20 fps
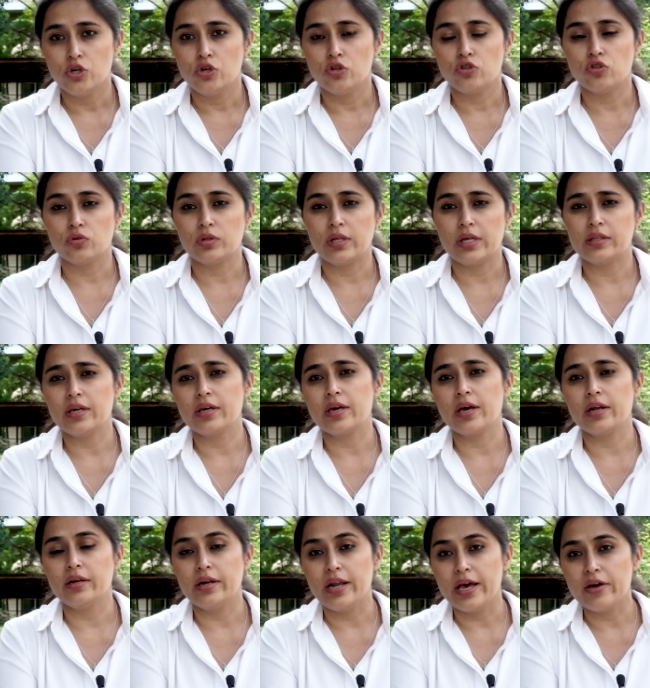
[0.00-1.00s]
so that they
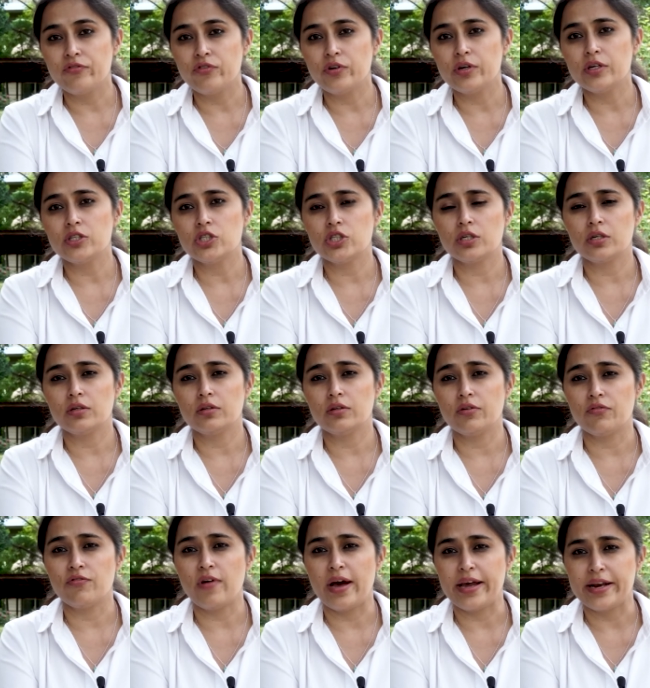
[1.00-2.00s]
can leverage the
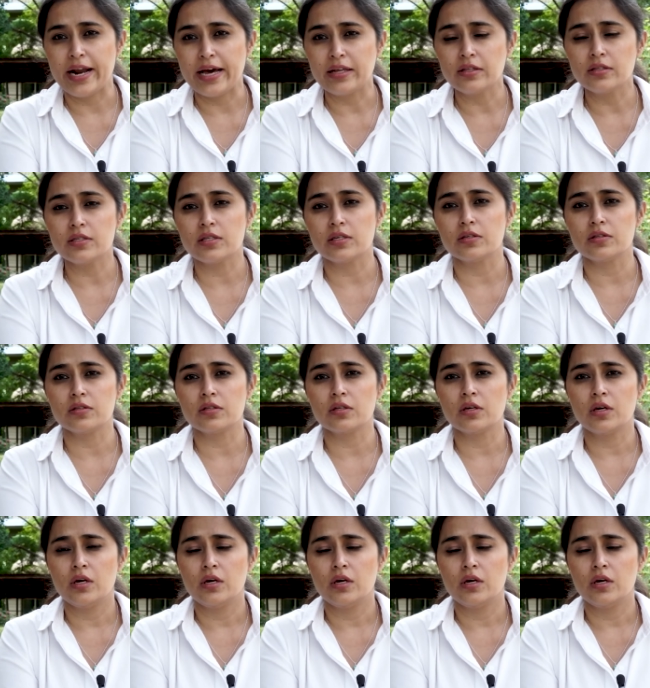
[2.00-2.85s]
finances,